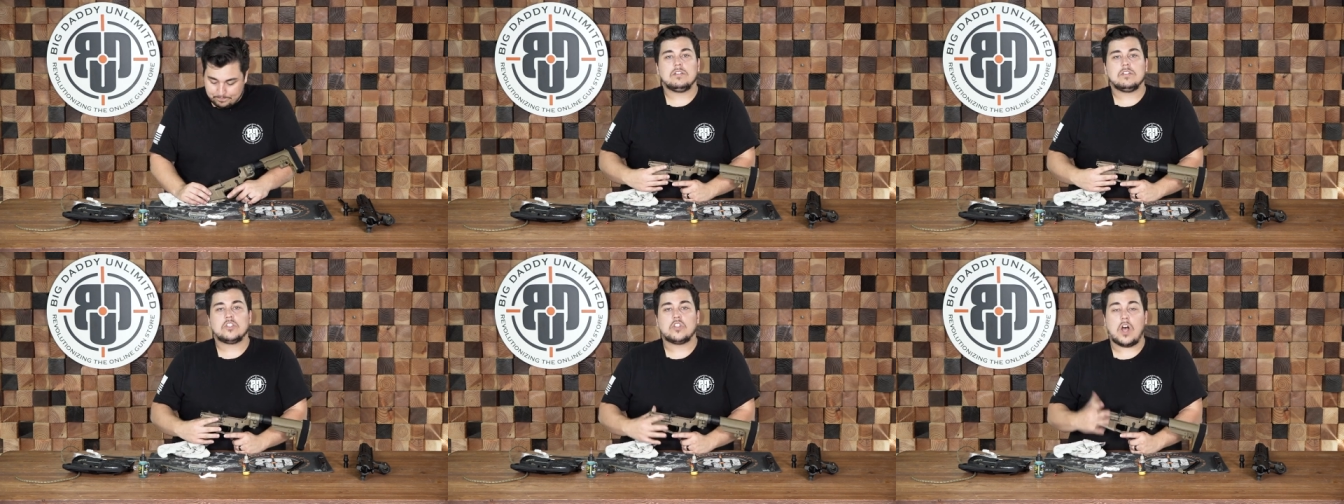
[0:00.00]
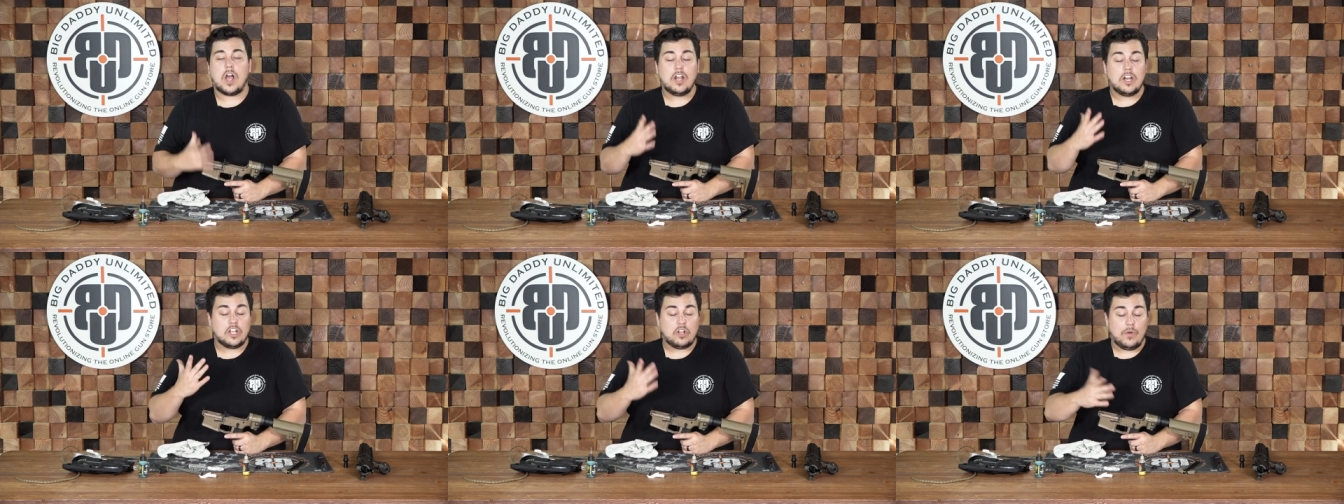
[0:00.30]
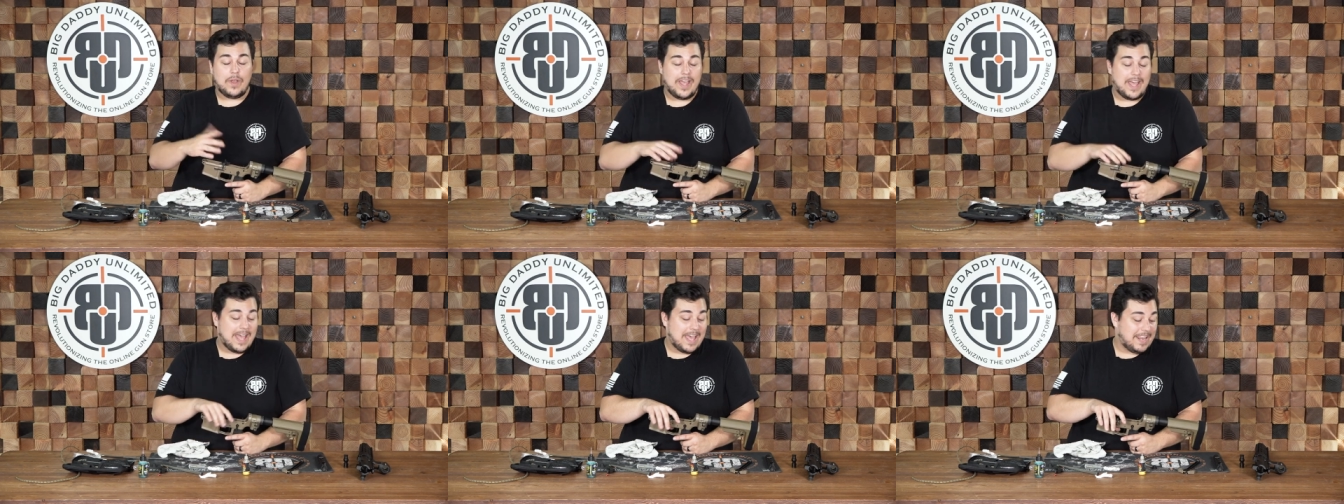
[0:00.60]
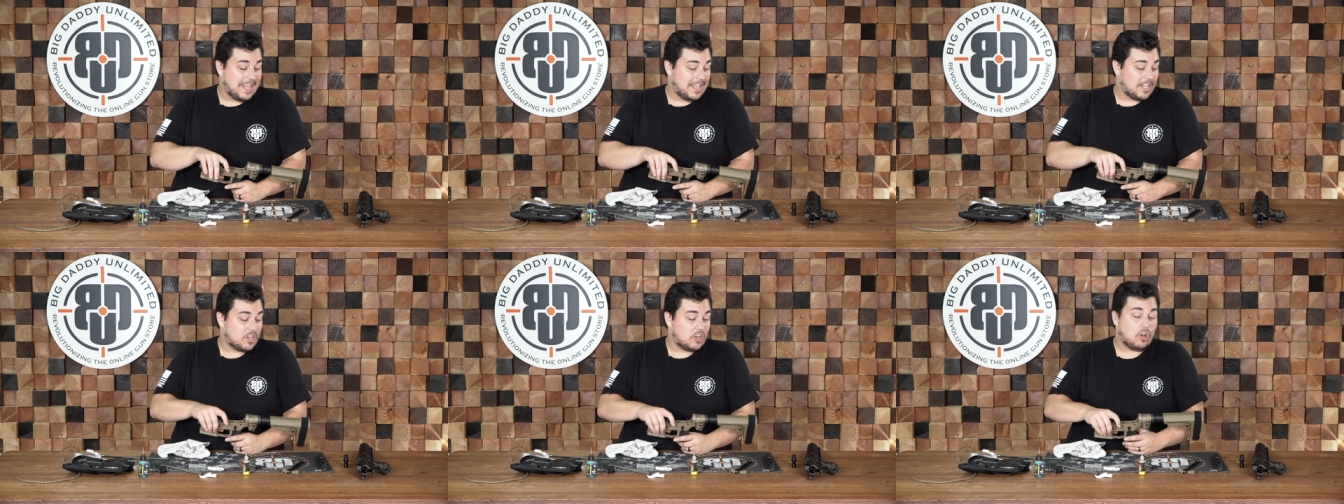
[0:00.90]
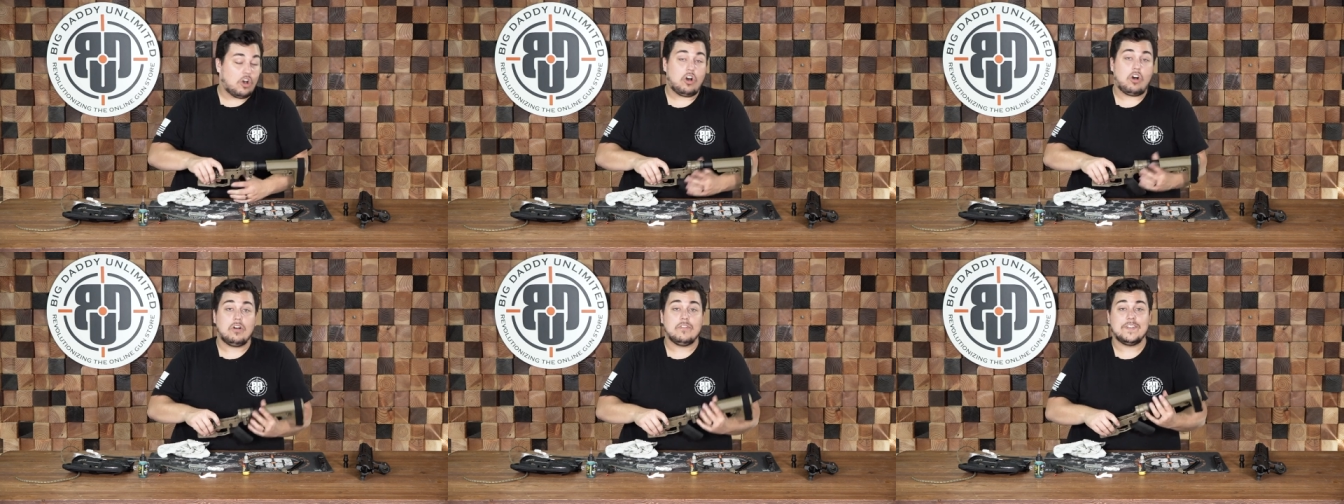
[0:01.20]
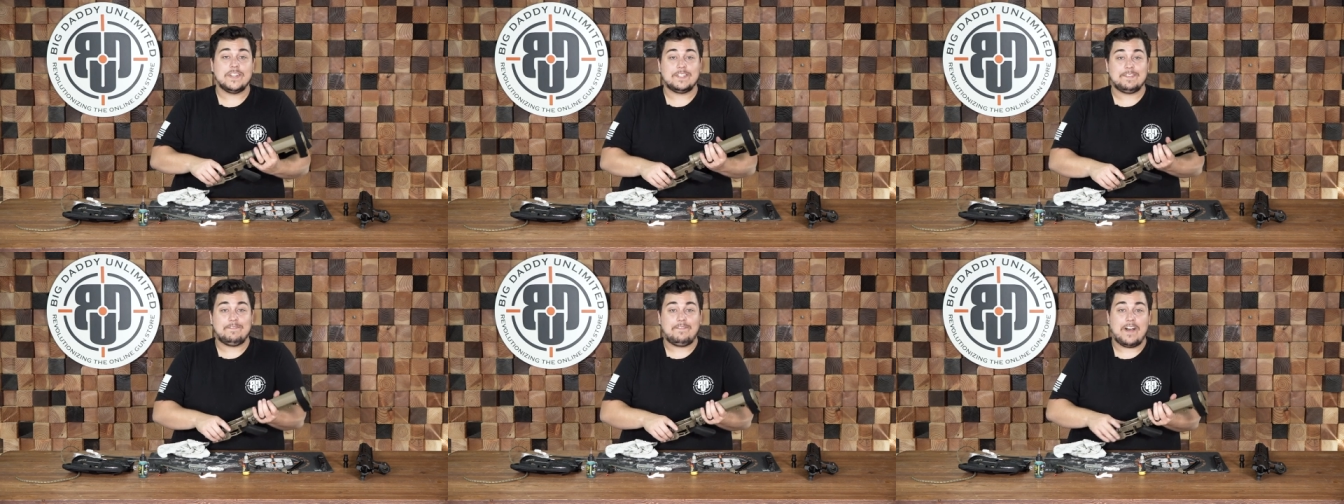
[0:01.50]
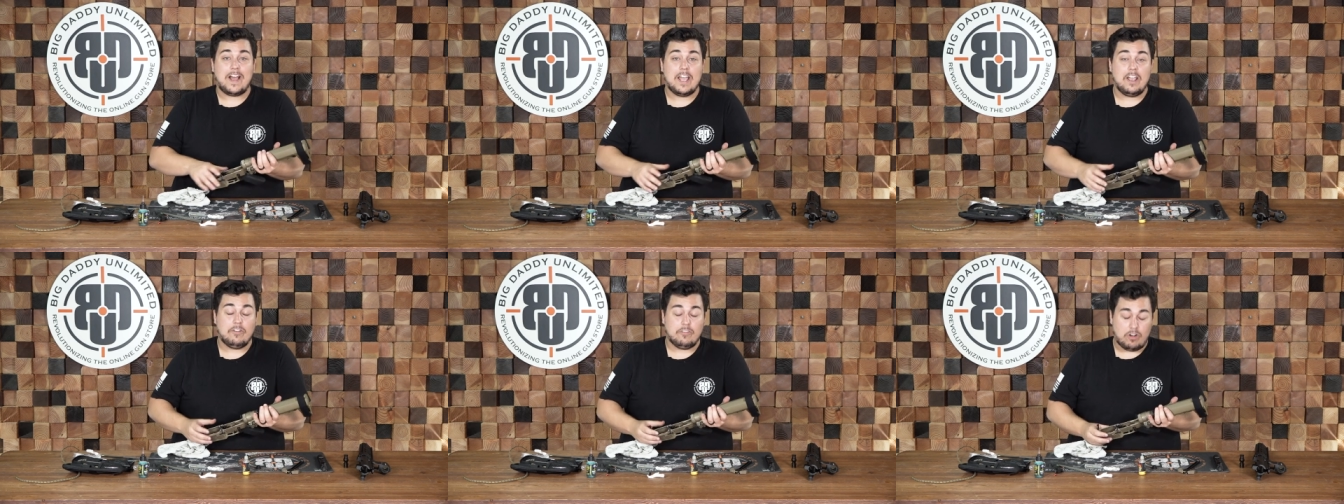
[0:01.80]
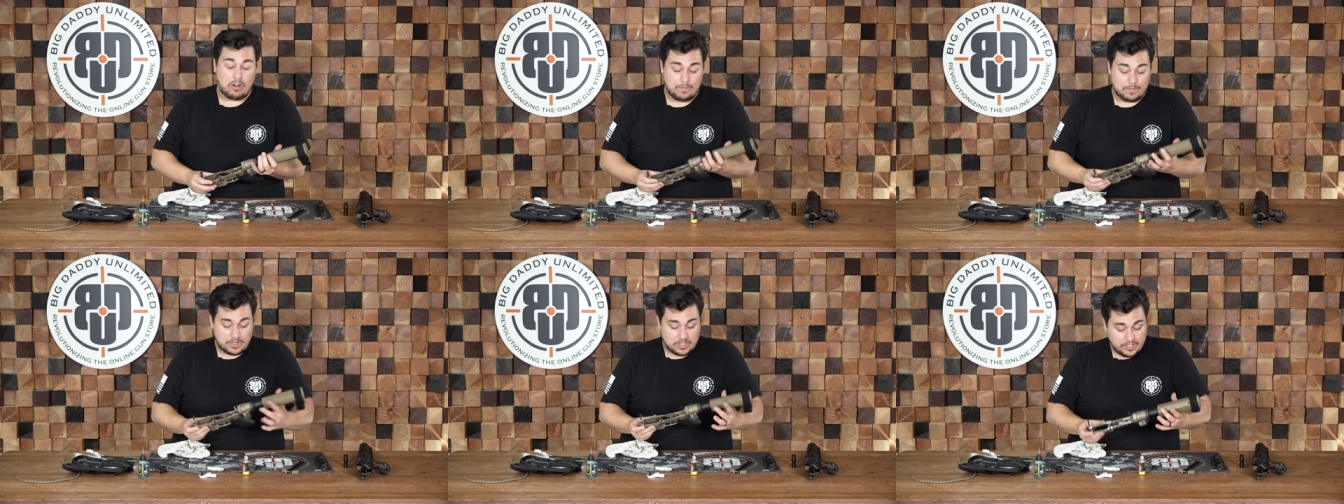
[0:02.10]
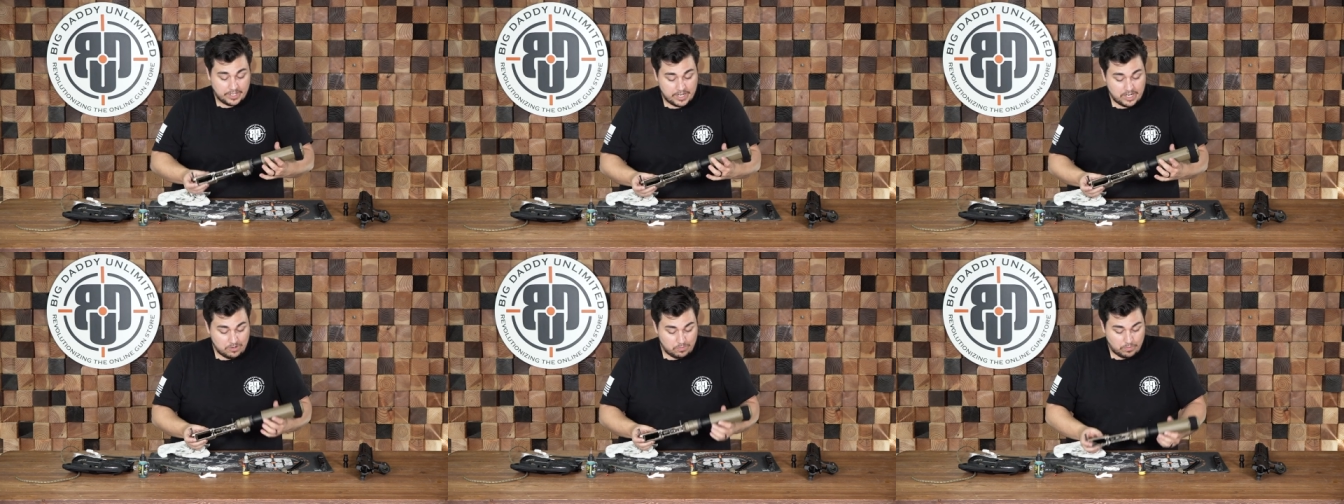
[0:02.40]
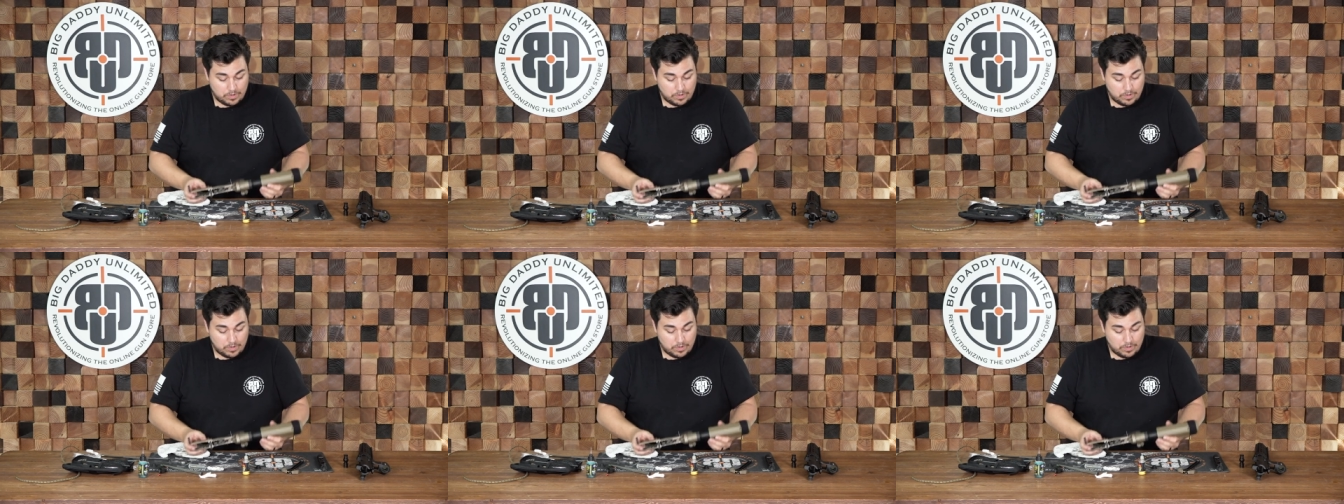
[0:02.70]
So I'm gonna go ahead and call this firearm clean.